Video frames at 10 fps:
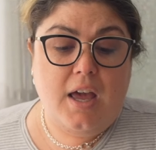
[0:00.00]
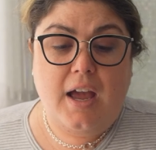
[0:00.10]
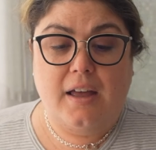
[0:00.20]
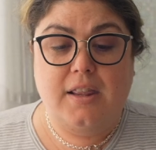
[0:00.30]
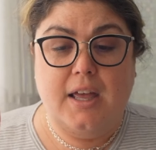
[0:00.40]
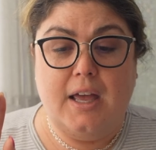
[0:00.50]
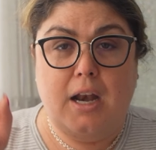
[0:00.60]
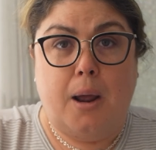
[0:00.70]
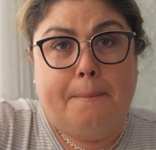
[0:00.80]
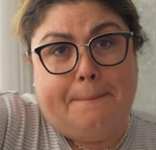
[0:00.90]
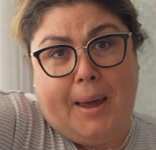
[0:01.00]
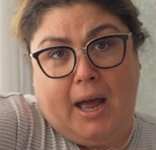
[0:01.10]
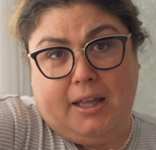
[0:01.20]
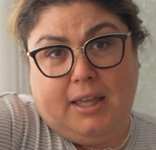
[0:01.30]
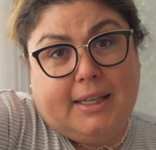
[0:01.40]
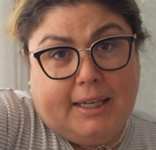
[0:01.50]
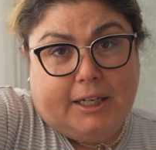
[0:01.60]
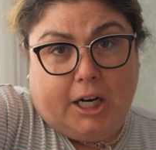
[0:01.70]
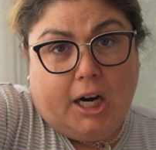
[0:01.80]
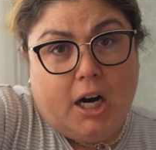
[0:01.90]
And then back
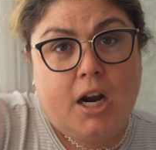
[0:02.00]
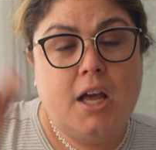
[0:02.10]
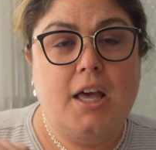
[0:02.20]
here